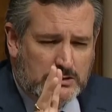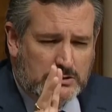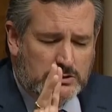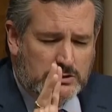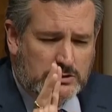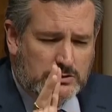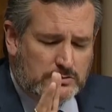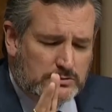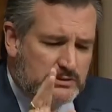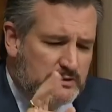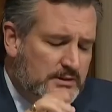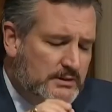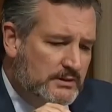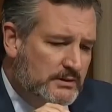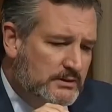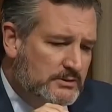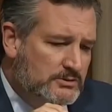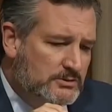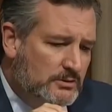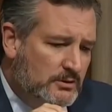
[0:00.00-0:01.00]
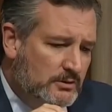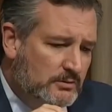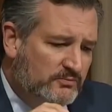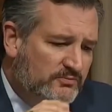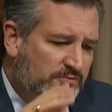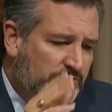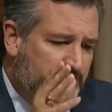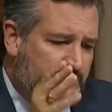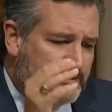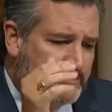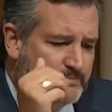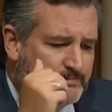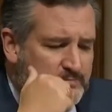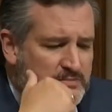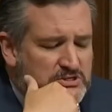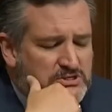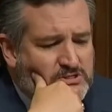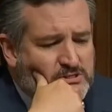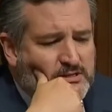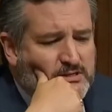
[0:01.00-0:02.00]
Do you think it is harmful
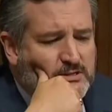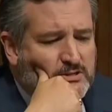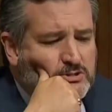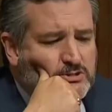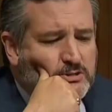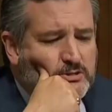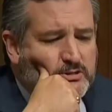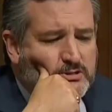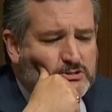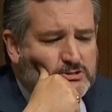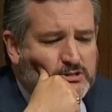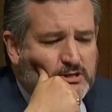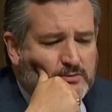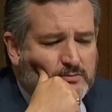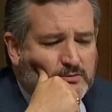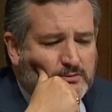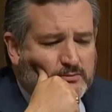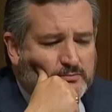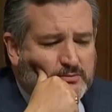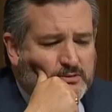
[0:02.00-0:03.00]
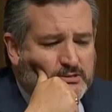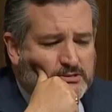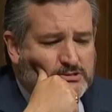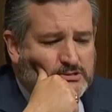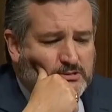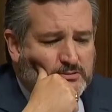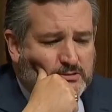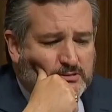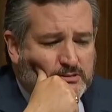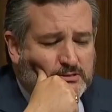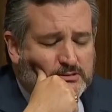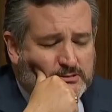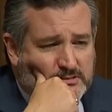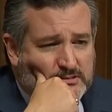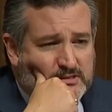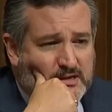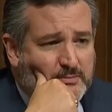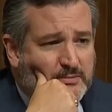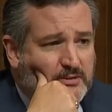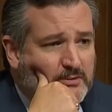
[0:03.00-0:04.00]
that the sitting Attorney General of Minnesota,
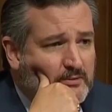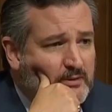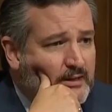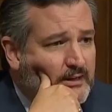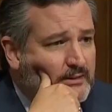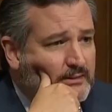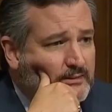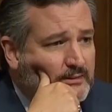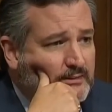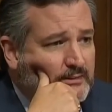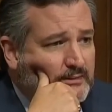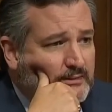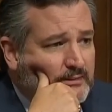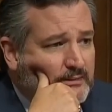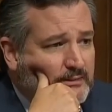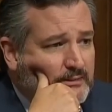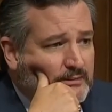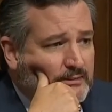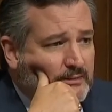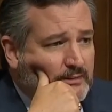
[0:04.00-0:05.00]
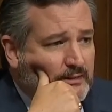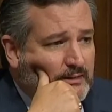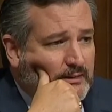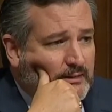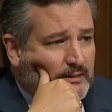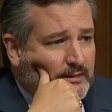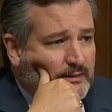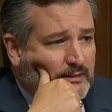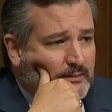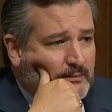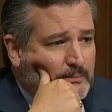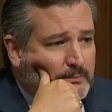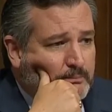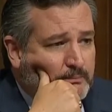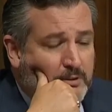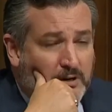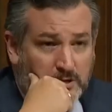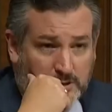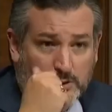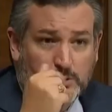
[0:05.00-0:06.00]
a Democrat,
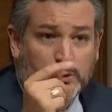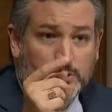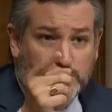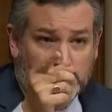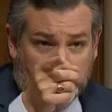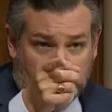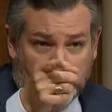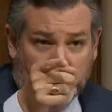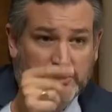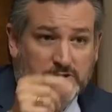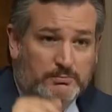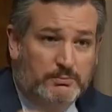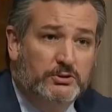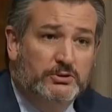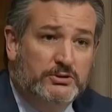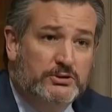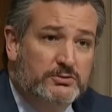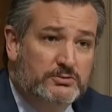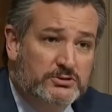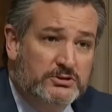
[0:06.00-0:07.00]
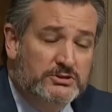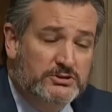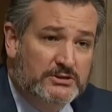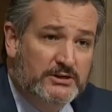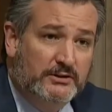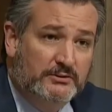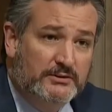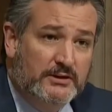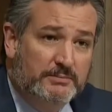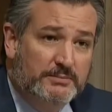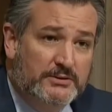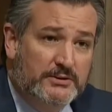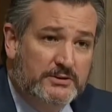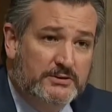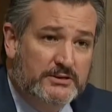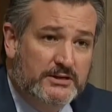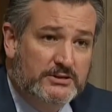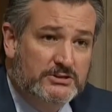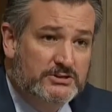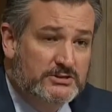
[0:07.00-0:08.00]
posed with the book you just held up in
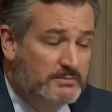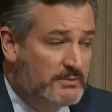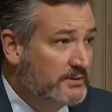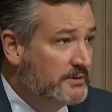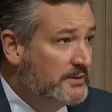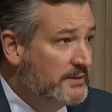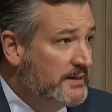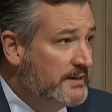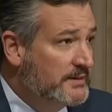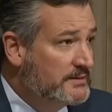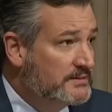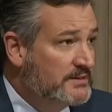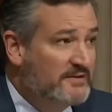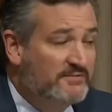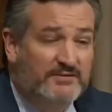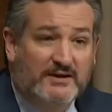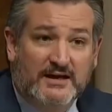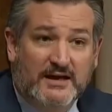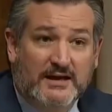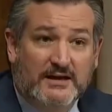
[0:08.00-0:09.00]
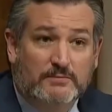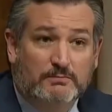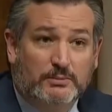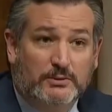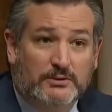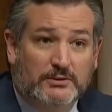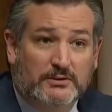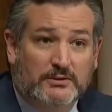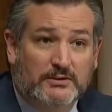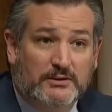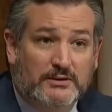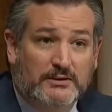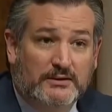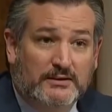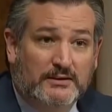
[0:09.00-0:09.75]
your testimony, the Antifa handbook,